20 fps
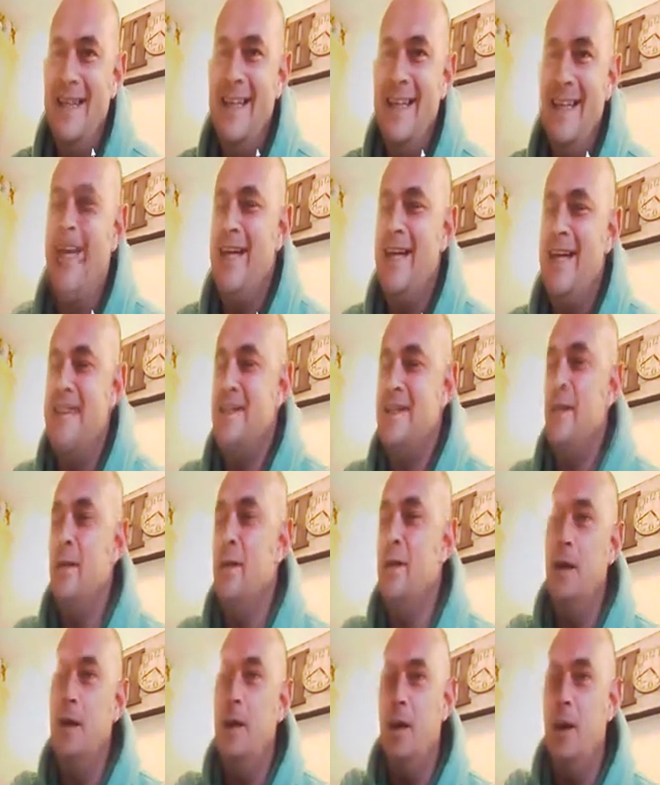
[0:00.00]
Yes, look,
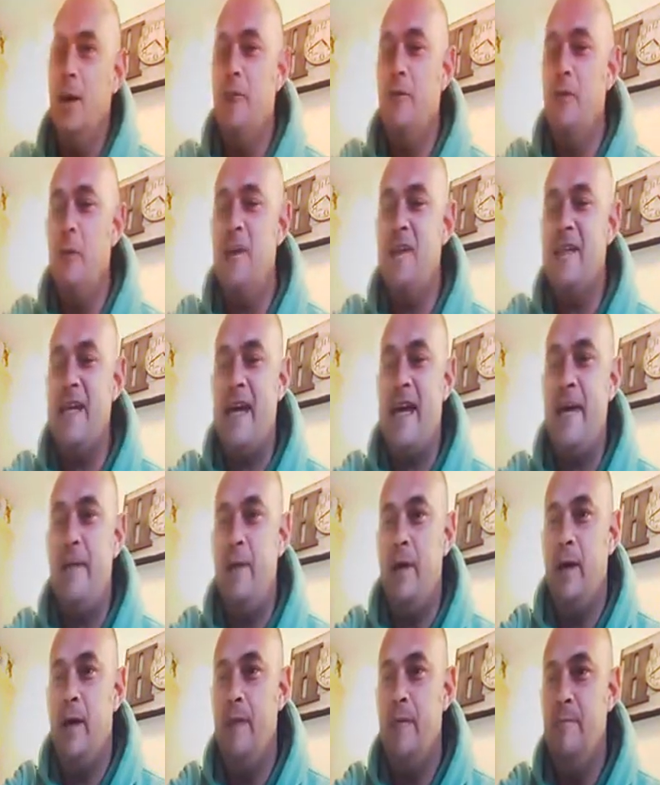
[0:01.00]
look, I've got the tab.
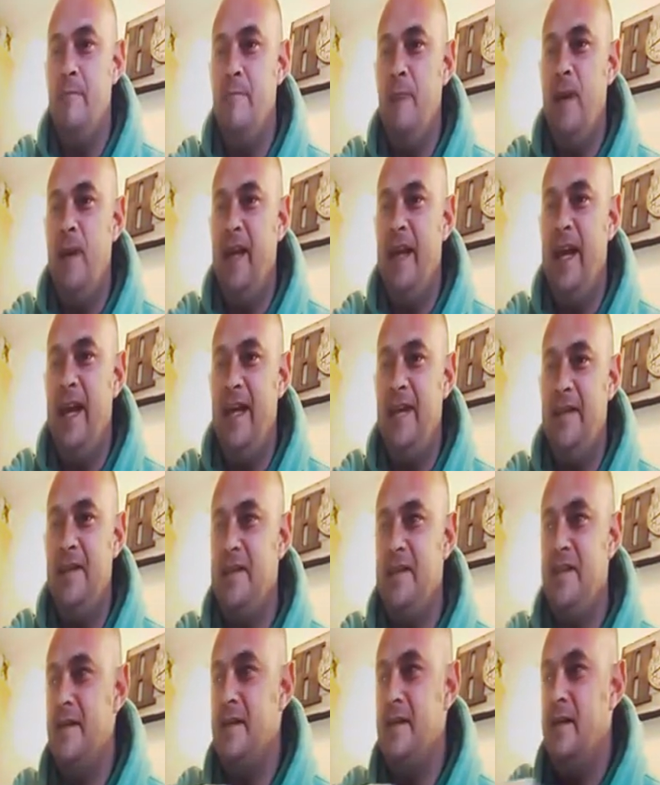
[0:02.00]
I'm putting
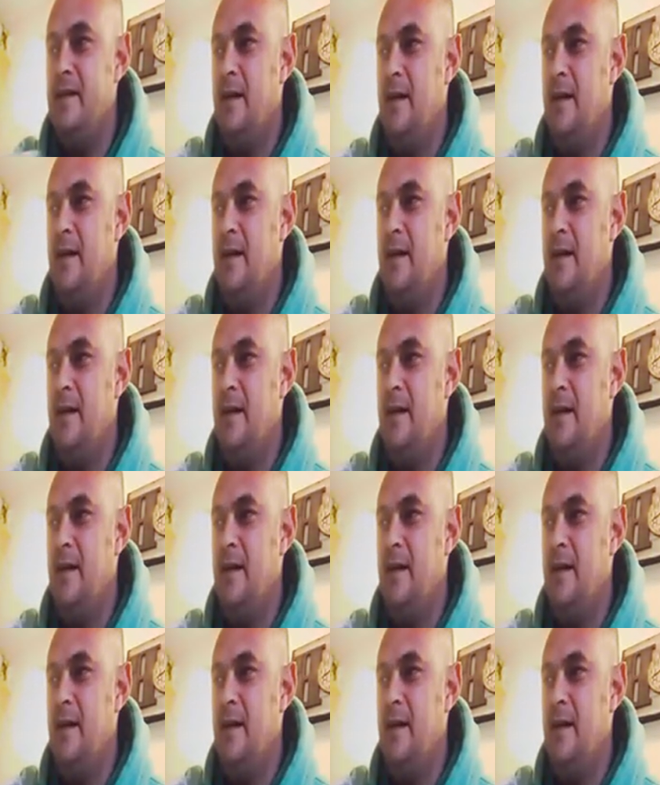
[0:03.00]
it.